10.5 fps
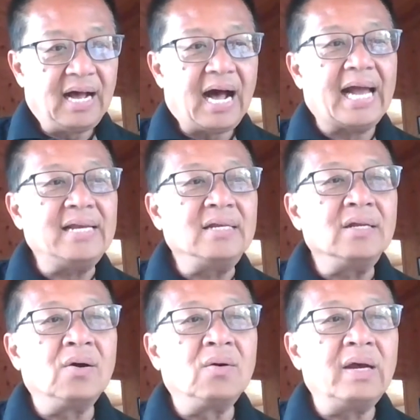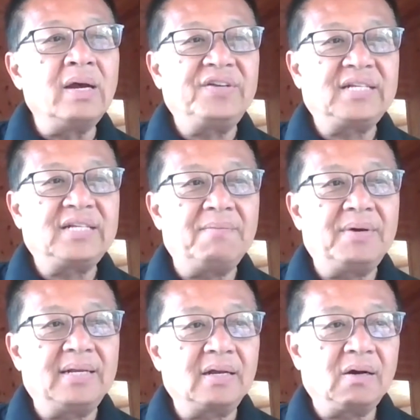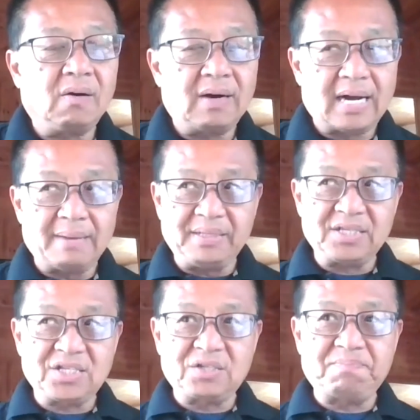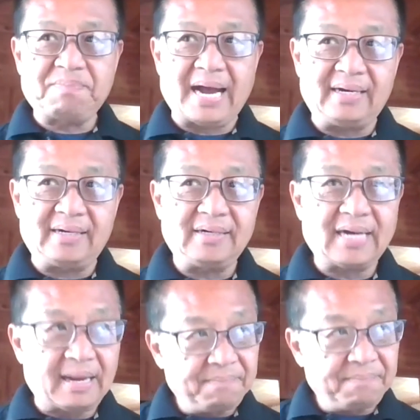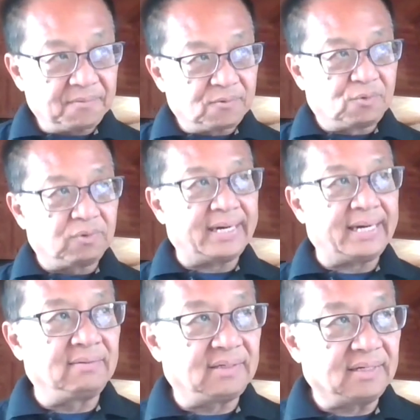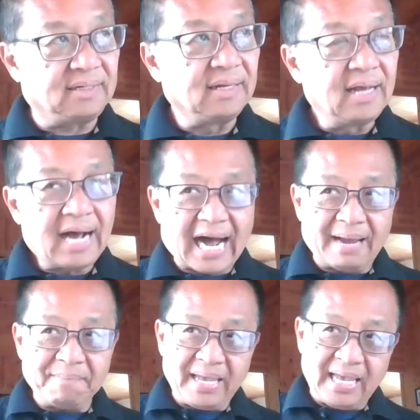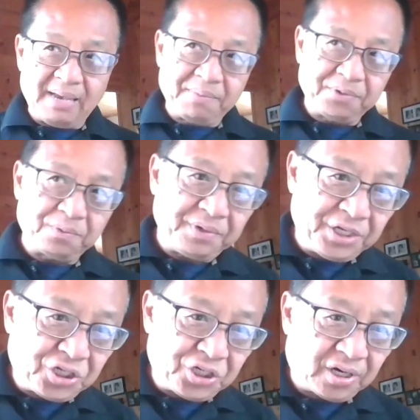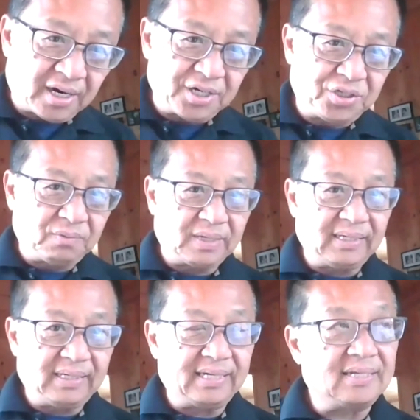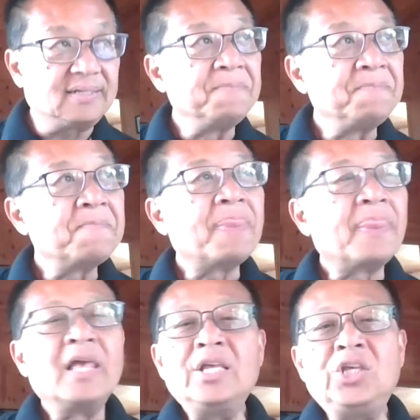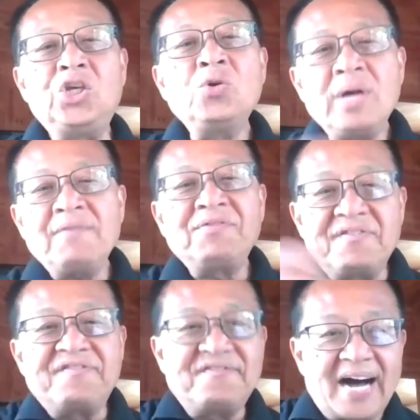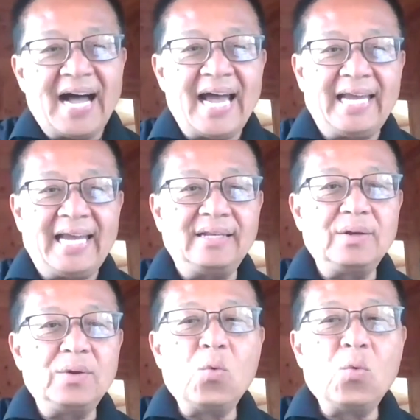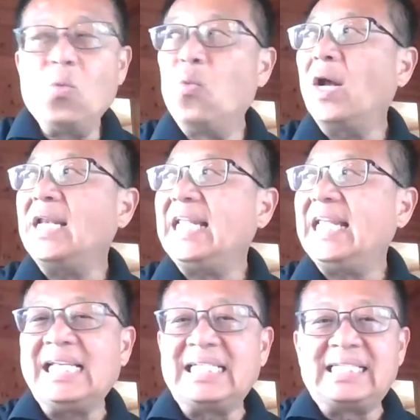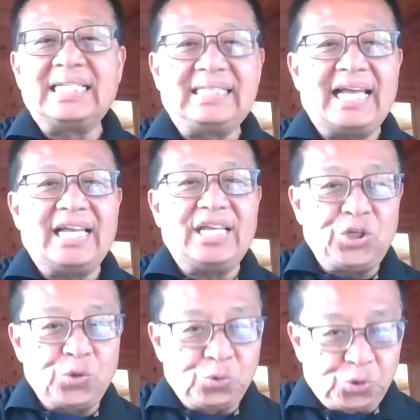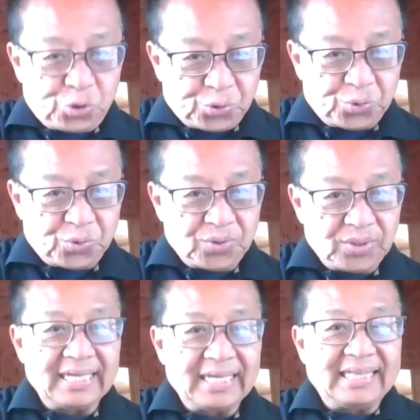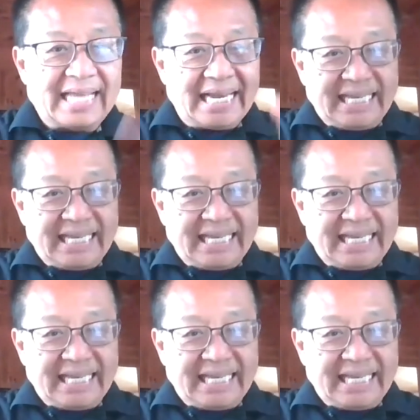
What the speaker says: I know every time when I call, I'm inspired, I'm grounded, I'm able to recharge to what it is. You have to find what is it that you do that